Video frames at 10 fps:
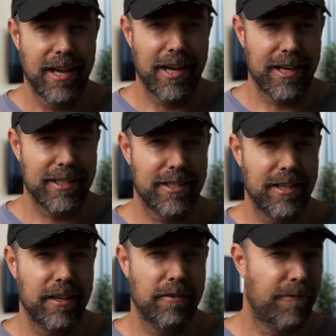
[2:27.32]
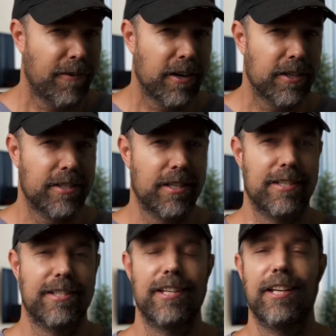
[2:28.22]
it's the first
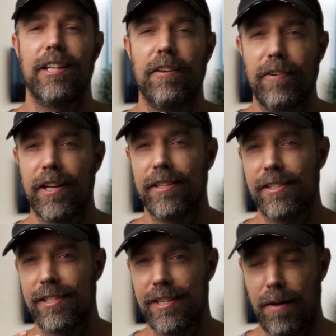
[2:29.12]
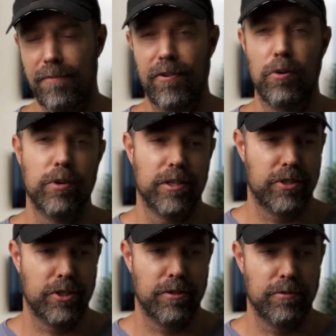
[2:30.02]
significant step forward
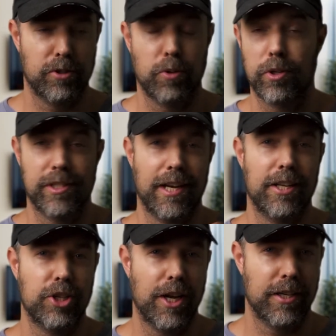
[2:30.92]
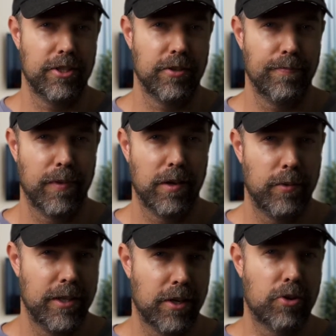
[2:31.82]
towards any change.
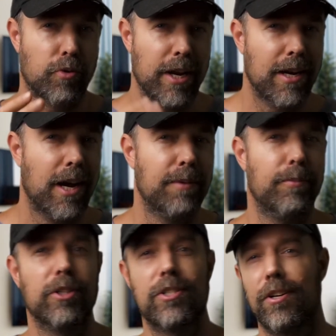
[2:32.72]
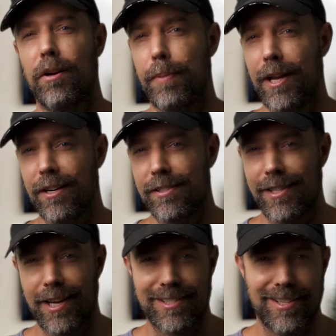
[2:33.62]
When the green-eyed monster appears
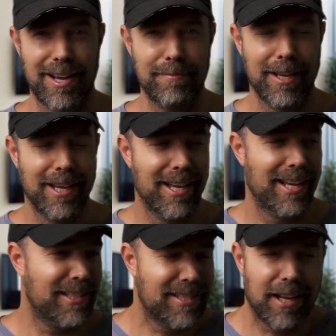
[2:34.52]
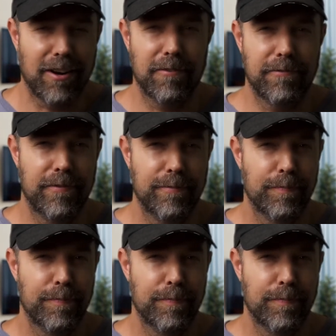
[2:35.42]
next time, instead of